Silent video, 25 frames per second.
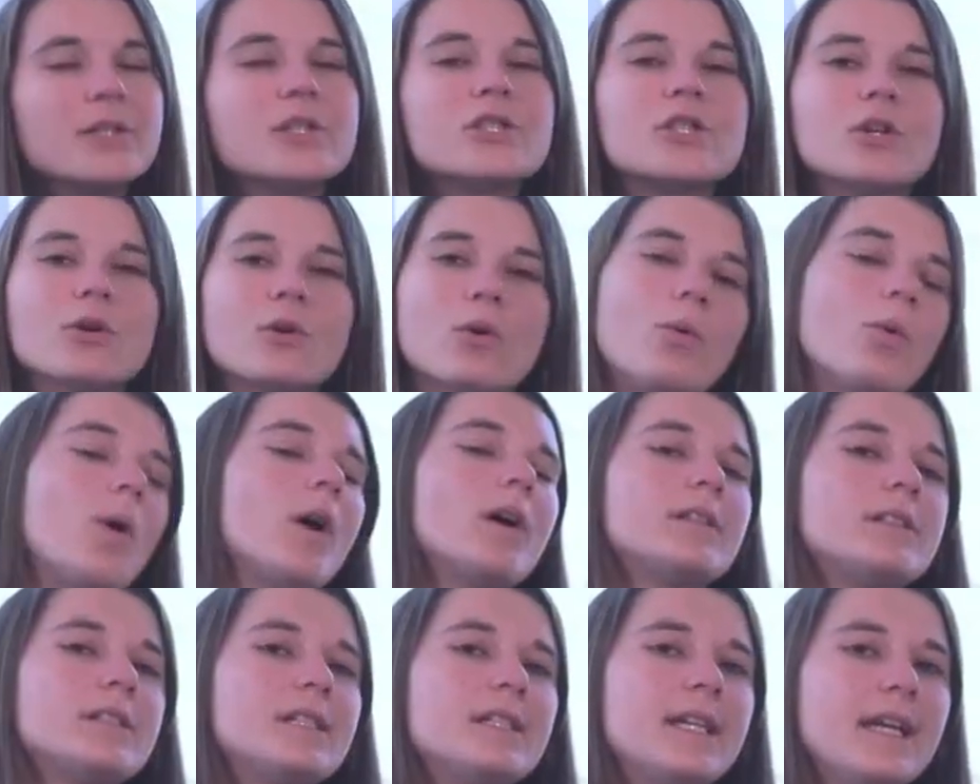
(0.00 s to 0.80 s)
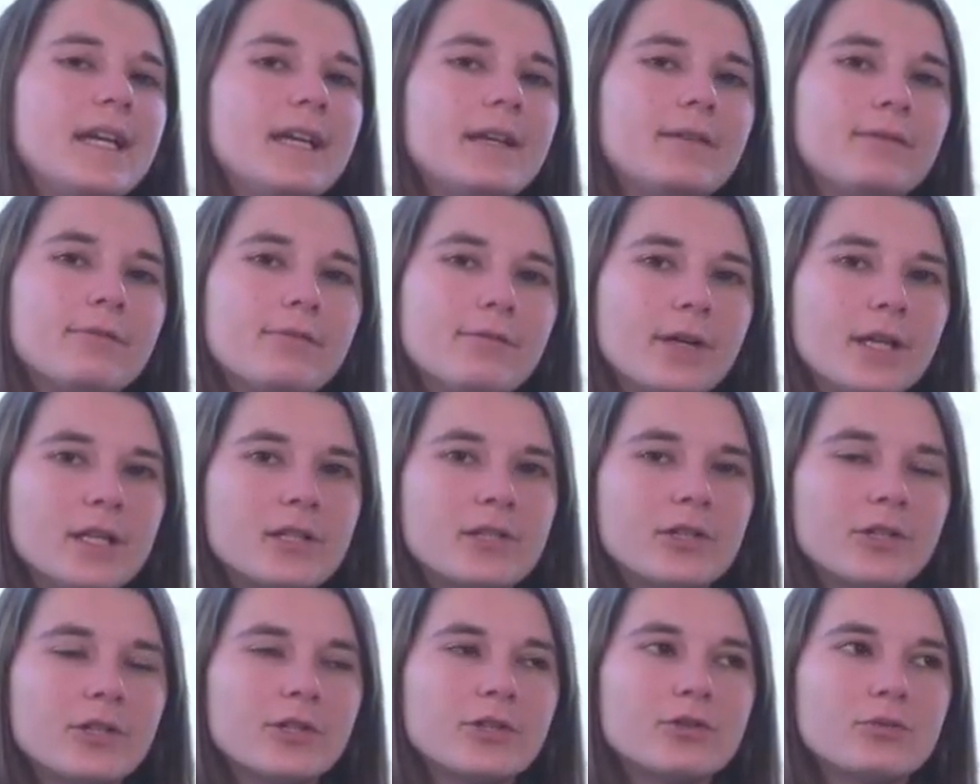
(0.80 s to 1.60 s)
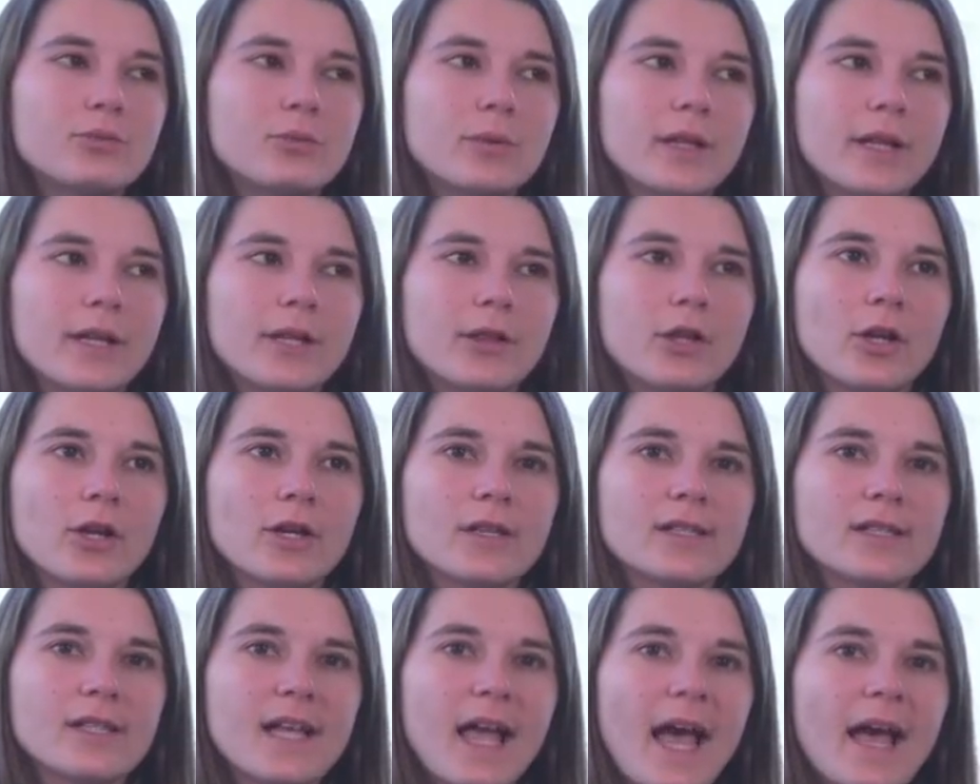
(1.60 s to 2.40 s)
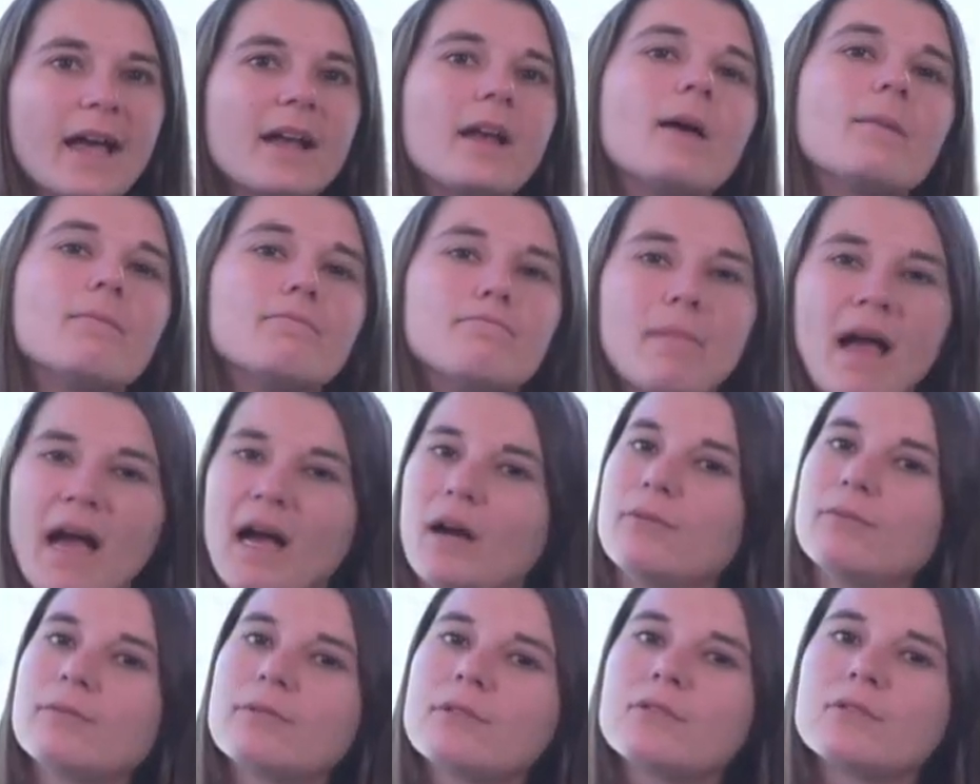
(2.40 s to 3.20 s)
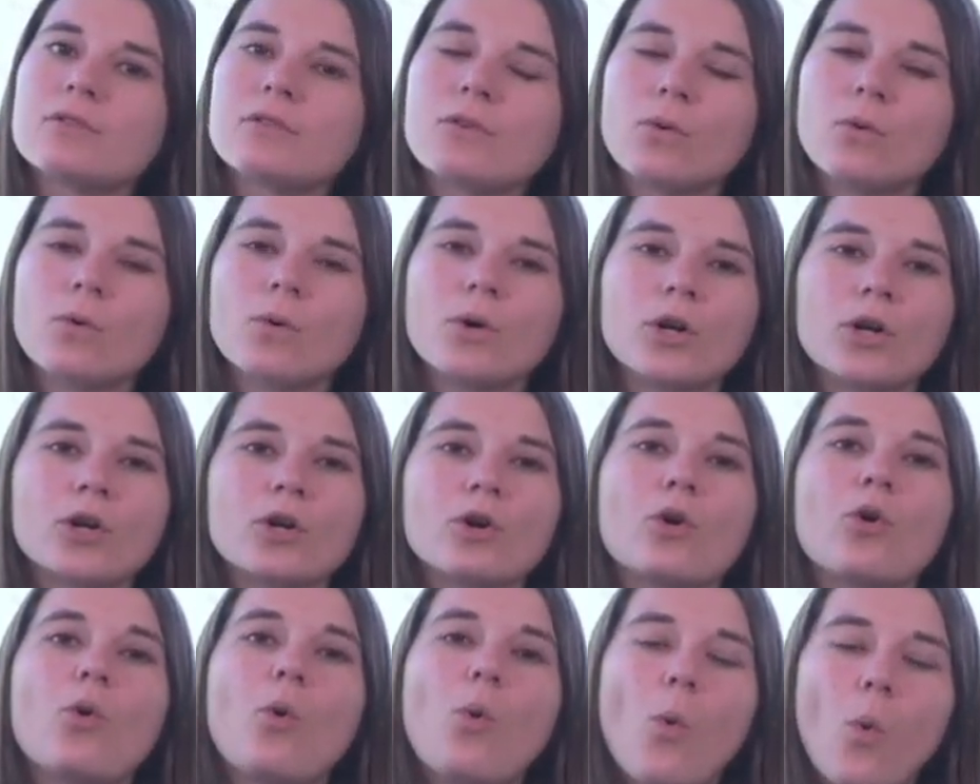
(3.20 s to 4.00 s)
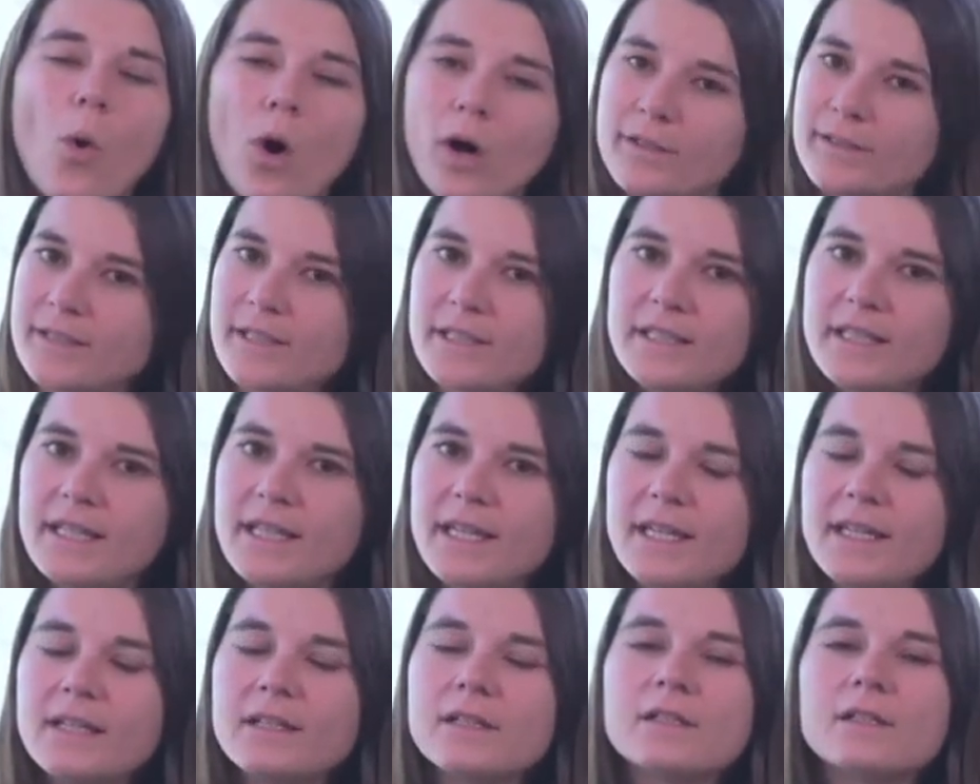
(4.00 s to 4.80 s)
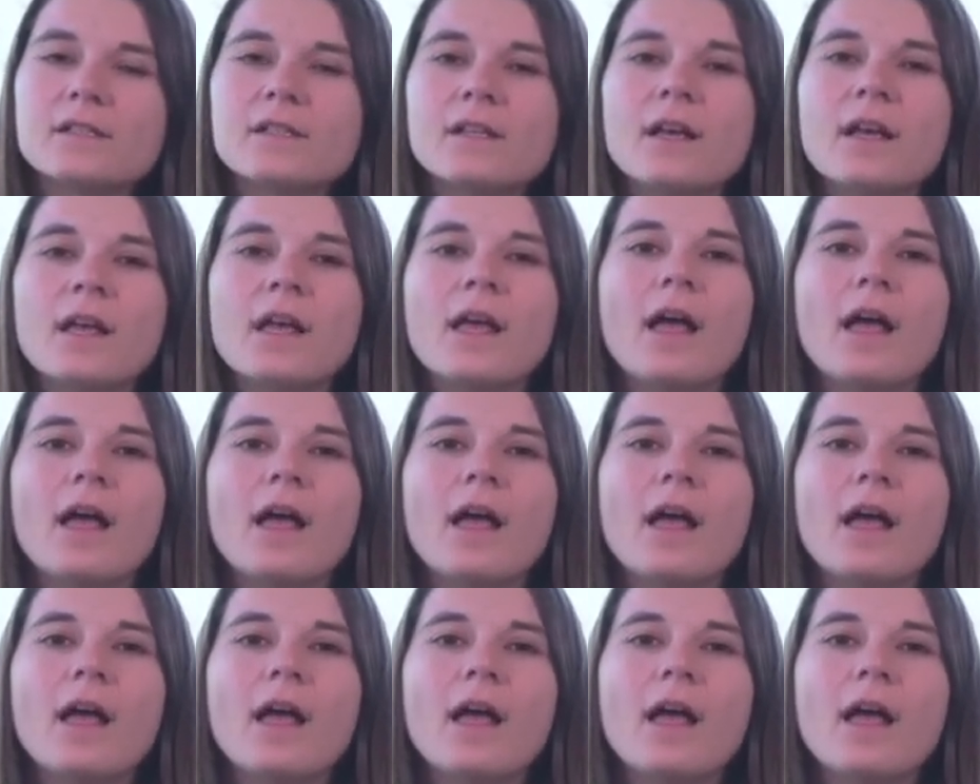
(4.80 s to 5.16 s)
So quantitative research really looks at amounts or quantities.